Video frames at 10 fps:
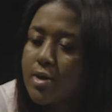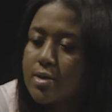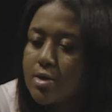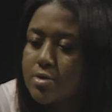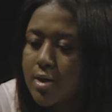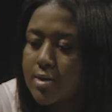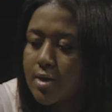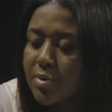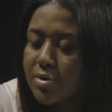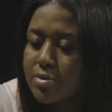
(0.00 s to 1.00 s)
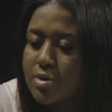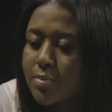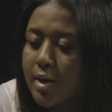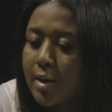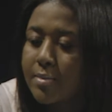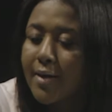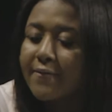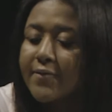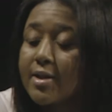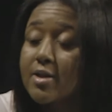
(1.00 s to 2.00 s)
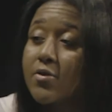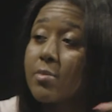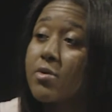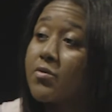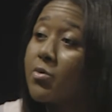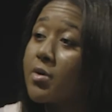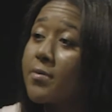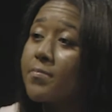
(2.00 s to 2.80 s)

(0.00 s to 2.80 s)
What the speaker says: let's touch on that statement you just made. I'm not Felixx from the 4.